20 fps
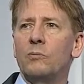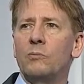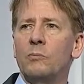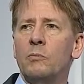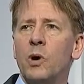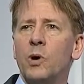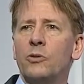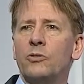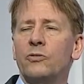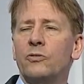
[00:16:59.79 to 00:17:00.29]

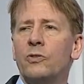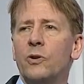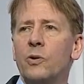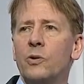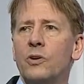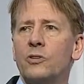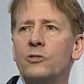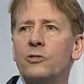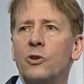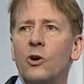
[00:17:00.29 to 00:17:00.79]
most
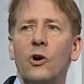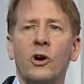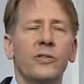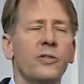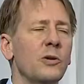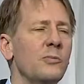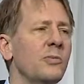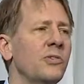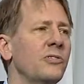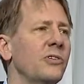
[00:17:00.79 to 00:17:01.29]
focused
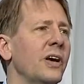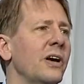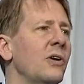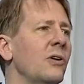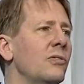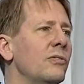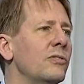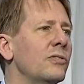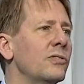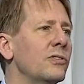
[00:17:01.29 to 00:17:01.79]
on
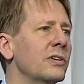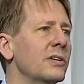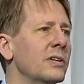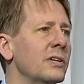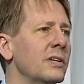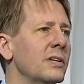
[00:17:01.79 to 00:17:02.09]
themselves